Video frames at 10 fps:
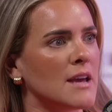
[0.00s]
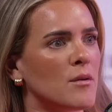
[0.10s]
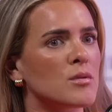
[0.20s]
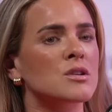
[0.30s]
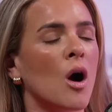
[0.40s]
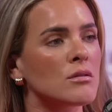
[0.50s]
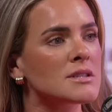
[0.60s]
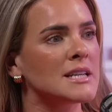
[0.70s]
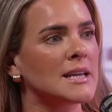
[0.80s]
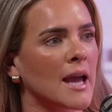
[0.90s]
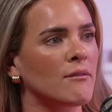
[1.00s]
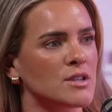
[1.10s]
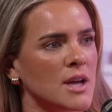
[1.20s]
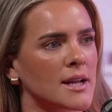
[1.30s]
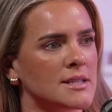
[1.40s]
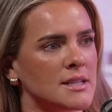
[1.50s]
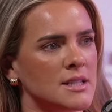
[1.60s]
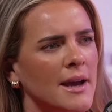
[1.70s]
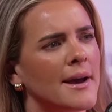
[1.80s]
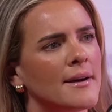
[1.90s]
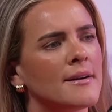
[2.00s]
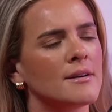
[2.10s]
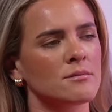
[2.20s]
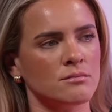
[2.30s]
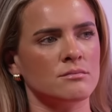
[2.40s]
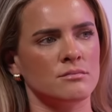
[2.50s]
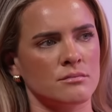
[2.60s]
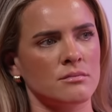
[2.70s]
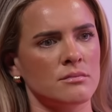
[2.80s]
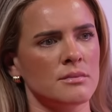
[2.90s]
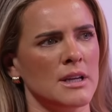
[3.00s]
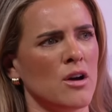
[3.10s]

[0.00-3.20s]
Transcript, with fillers: if it was constantly getting rejected, yeah. yeah. I